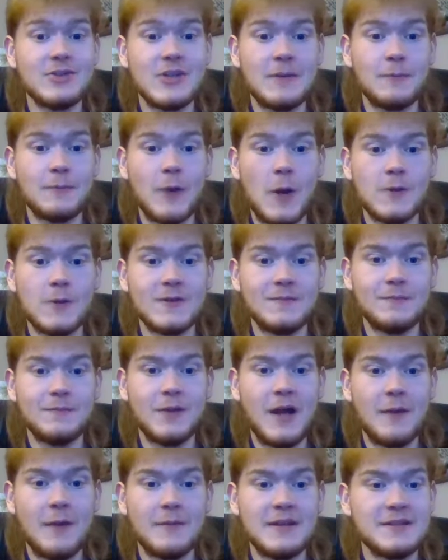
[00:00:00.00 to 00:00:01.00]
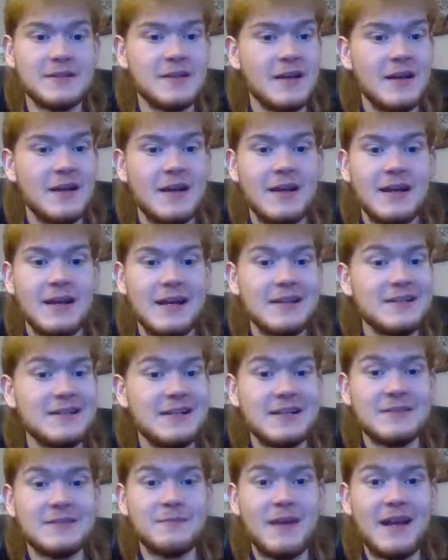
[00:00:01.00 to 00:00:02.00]
Jim Rosenblum. He's
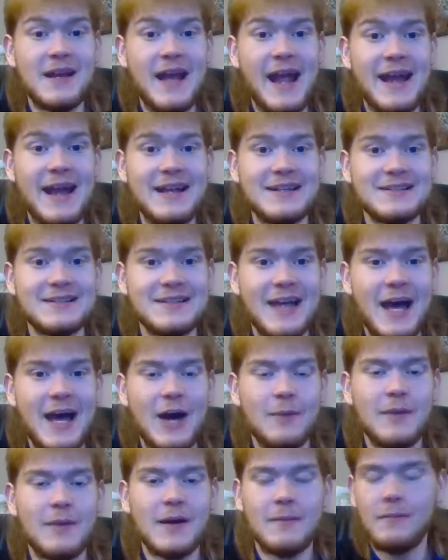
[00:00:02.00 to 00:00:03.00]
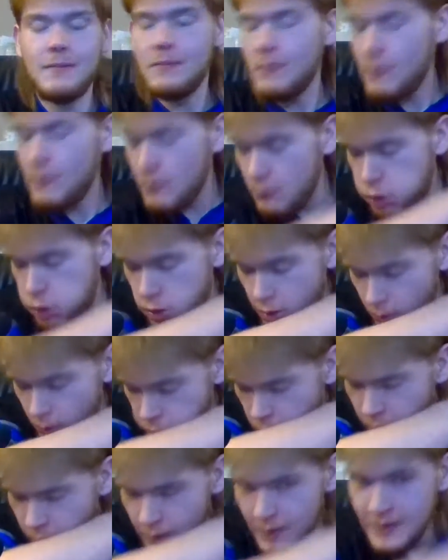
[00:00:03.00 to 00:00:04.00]
in his mid-80s now, but
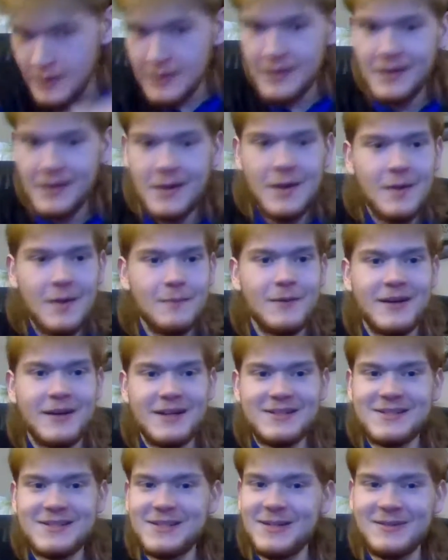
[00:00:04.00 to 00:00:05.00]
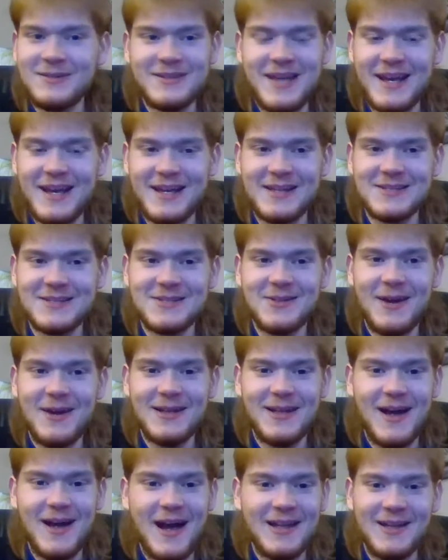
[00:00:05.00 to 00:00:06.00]
but he's still kicking. So I
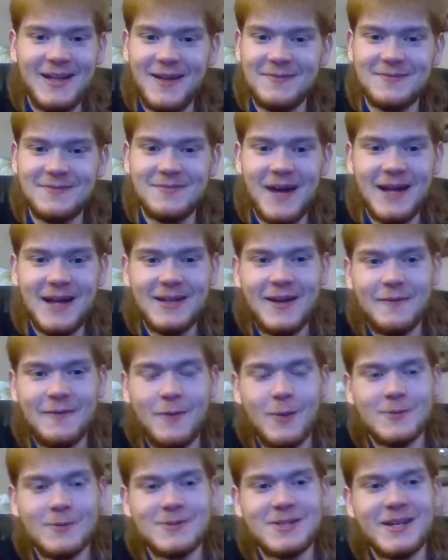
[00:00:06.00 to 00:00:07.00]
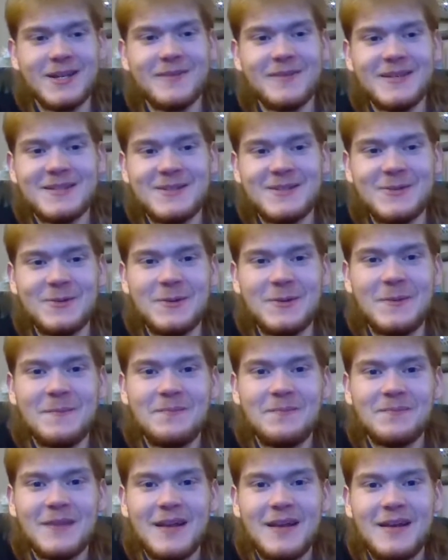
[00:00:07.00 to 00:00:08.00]
love old Jim. He's cool.
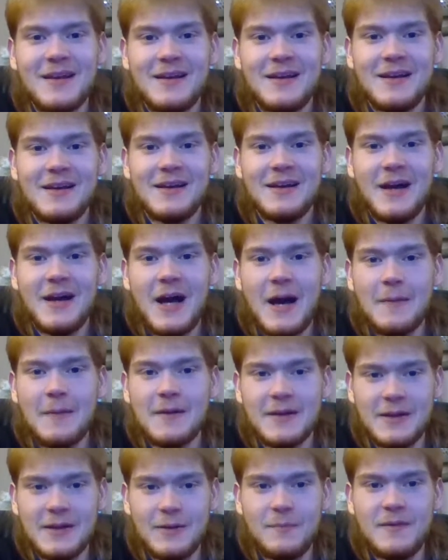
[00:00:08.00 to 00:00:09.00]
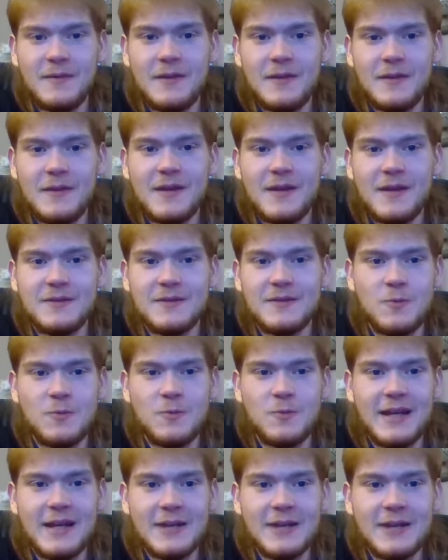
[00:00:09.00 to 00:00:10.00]
But they'll be in the
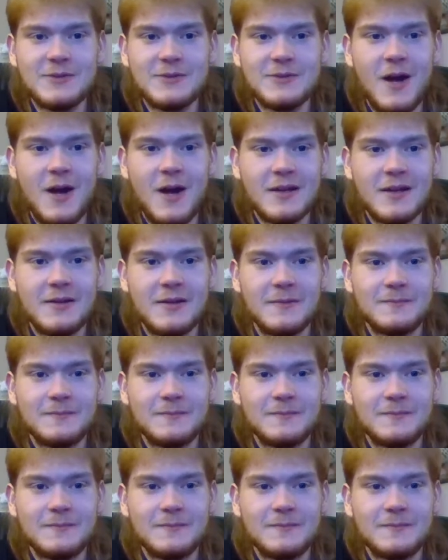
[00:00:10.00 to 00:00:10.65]
28 truck.